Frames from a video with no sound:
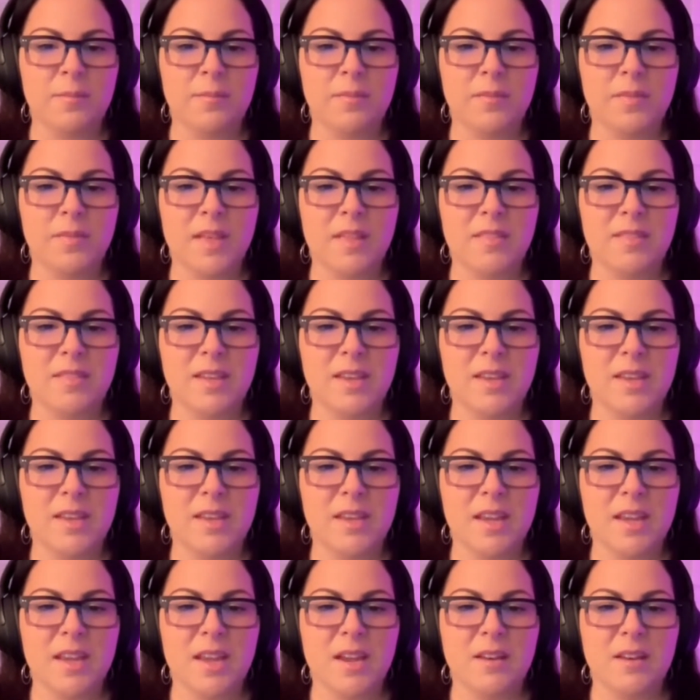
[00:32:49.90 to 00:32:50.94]
that they
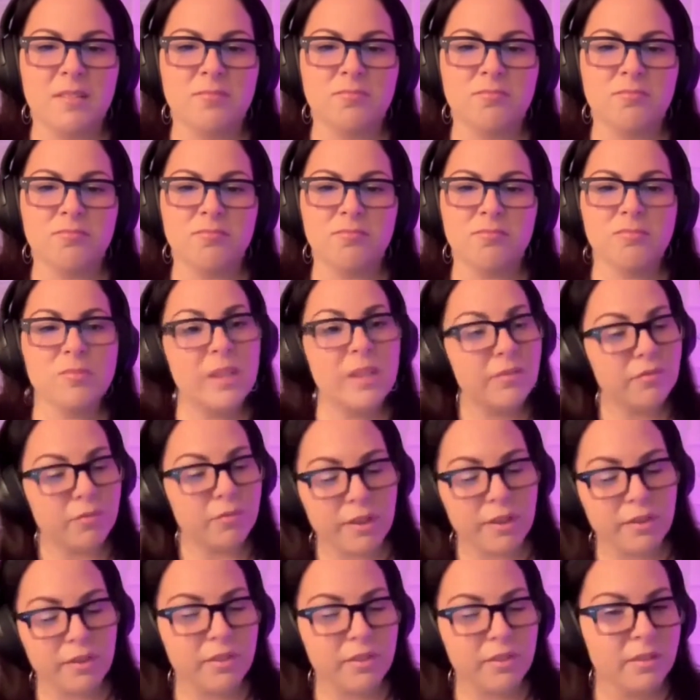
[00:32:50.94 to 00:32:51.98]
can live
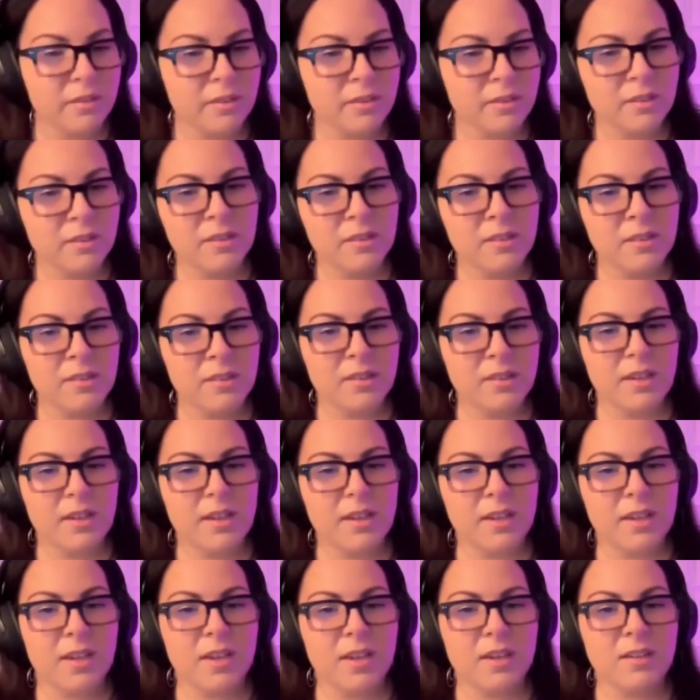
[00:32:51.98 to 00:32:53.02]
with.
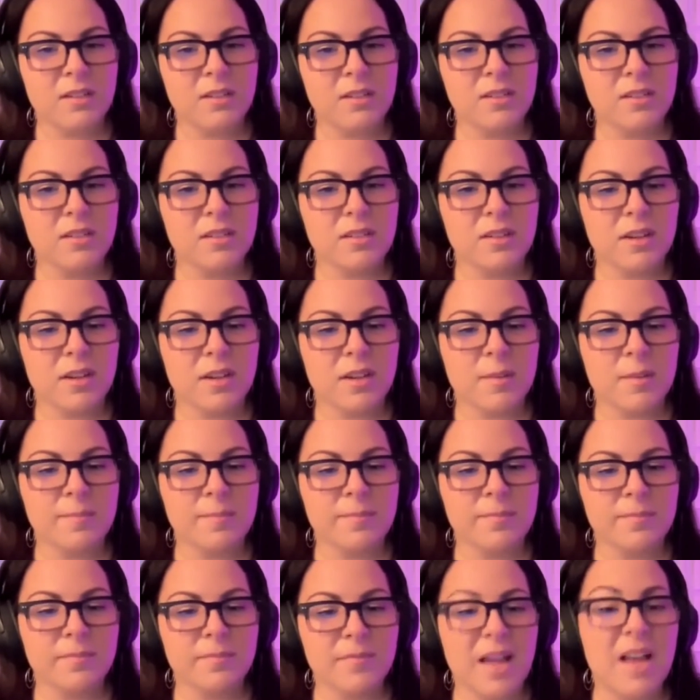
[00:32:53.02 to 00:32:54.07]
And
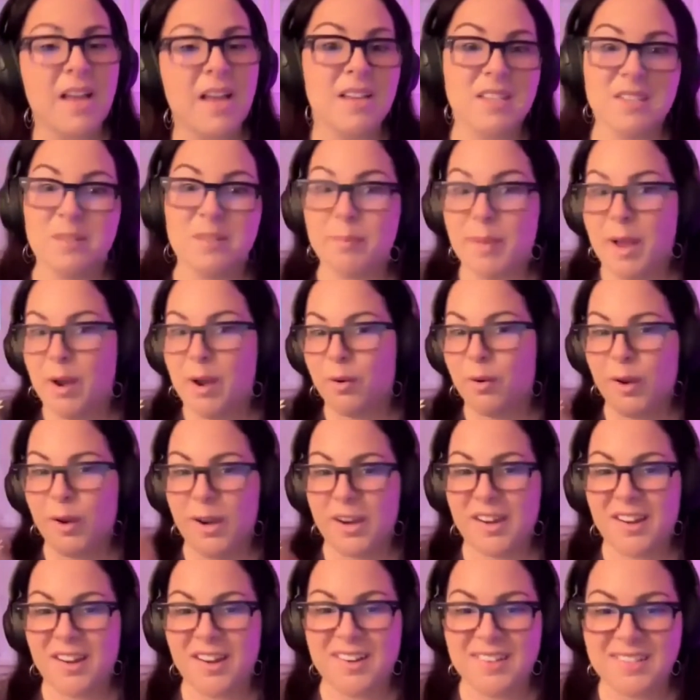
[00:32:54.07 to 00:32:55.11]
that is
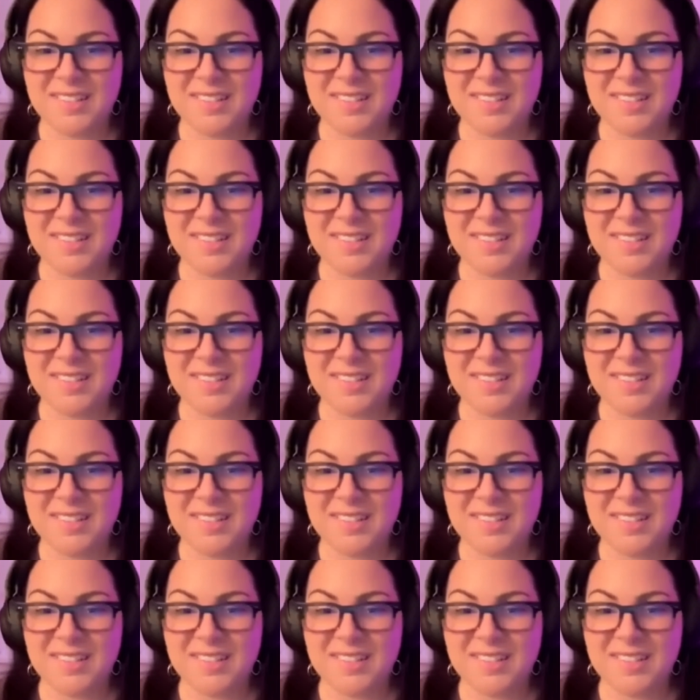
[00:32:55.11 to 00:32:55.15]
empowering in a